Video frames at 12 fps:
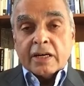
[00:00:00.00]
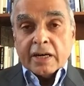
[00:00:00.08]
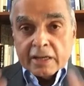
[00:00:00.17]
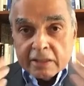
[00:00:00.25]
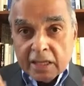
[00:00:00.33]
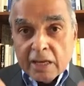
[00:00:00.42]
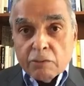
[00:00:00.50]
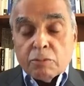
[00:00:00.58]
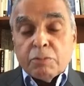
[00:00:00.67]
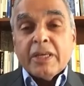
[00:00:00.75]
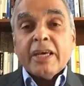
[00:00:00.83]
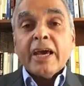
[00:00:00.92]
I think,
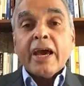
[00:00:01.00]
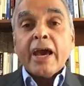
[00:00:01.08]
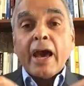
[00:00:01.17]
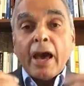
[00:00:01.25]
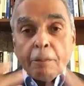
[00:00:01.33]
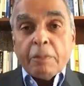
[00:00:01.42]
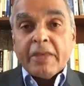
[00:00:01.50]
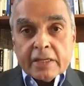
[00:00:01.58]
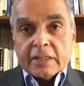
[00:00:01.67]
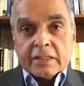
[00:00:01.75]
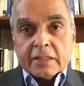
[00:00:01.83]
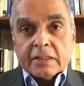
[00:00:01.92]
would be
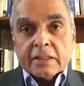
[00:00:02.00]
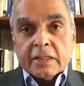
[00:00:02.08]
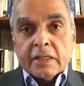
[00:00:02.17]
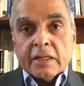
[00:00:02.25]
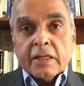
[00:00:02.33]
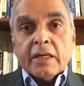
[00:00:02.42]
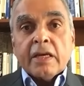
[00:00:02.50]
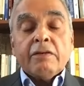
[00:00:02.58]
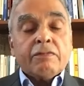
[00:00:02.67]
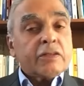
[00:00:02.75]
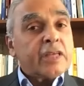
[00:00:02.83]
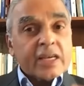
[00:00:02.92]
happier
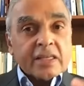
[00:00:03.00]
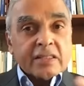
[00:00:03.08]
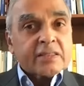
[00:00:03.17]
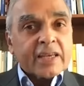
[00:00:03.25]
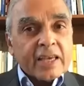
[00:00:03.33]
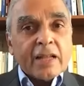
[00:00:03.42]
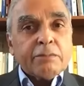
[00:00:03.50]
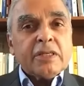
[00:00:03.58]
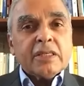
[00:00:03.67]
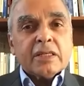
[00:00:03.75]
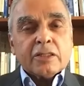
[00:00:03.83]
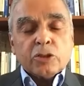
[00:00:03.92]
if, yes, there can
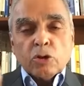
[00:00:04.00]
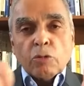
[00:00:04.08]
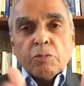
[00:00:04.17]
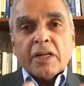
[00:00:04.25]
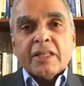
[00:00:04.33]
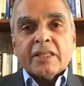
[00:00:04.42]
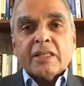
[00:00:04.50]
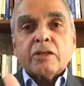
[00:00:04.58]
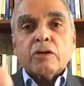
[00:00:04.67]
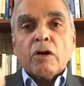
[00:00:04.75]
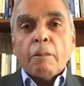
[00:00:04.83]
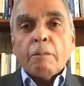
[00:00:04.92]
be geopolitical
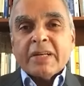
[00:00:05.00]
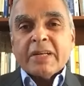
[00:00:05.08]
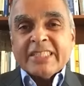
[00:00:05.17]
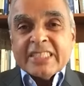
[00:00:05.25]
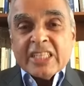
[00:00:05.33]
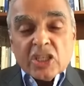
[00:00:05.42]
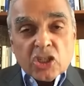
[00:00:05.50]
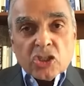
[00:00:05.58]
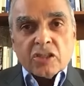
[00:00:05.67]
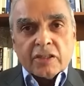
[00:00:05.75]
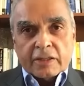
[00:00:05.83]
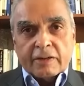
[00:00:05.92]

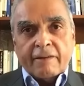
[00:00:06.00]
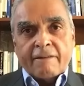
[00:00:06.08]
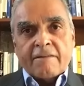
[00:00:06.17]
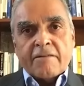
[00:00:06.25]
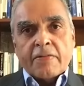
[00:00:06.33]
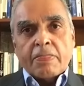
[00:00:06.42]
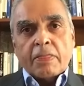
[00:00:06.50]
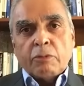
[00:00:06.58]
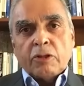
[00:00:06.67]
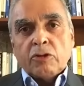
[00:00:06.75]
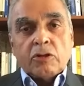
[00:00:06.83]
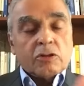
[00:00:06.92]
competition
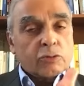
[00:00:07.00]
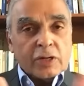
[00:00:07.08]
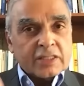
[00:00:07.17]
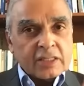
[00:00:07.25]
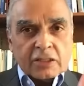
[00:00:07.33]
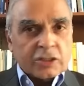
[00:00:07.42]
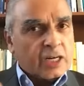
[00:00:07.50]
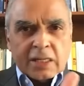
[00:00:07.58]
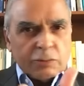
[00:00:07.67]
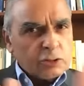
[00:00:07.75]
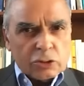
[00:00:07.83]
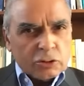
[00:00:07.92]
between US and China,
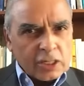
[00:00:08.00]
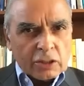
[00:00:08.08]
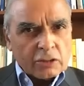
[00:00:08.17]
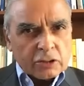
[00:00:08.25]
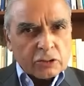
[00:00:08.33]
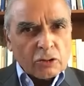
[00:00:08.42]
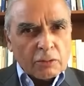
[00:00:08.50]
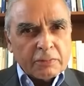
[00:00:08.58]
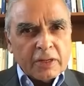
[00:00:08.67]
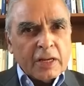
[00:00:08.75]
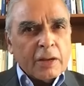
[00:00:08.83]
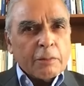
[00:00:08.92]
which you cannot stop,
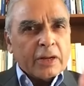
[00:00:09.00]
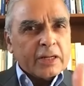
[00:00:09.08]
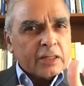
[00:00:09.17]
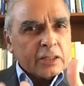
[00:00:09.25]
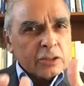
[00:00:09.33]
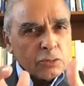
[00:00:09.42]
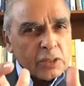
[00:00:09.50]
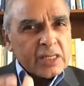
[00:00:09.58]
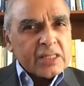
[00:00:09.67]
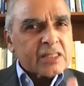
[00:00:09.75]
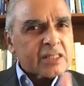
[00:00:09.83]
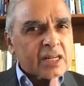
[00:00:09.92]
but do it
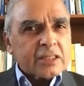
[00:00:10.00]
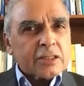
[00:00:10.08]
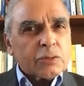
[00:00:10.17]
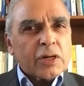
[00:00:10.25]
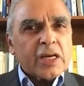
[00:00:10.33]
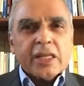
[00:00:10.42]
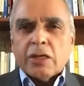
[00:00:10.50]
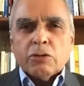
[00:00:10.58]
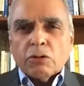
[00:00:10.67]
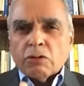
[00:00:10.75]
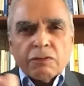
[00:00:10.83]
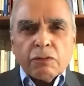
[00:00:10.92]
in such a way that you
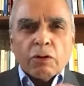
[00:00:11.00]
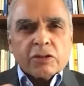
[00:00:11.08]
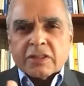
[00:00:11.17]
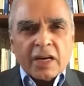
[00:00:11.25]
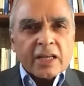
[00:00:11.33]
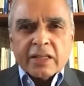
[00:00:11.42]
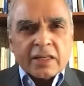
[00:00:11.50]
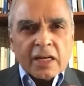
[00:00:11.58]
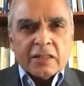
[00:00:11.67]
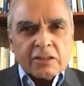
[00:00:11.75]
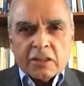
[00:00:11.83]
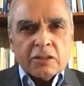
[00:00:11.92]
don't force other
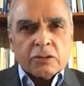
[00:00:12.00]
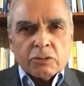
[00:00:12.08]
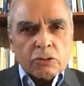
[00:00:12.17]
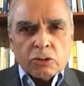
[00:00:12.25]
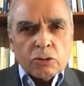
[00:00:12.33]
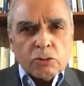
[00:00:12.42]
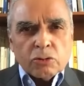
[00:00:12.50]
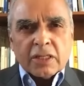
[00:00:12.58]
countries to choose.